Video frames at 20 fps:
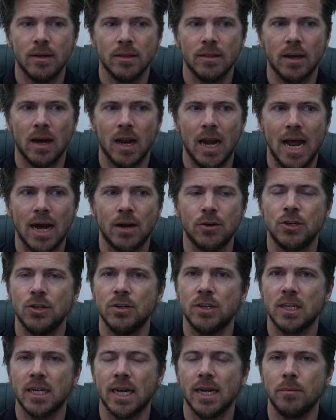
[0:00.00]
that allows
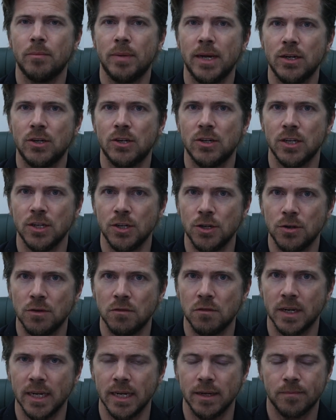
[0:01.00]
you to take pictures
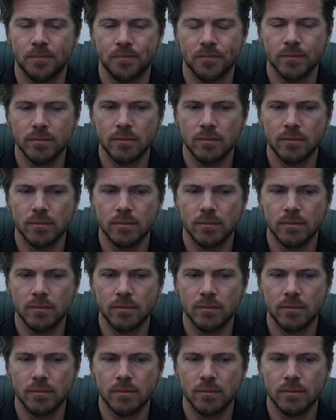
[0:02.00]
in UV.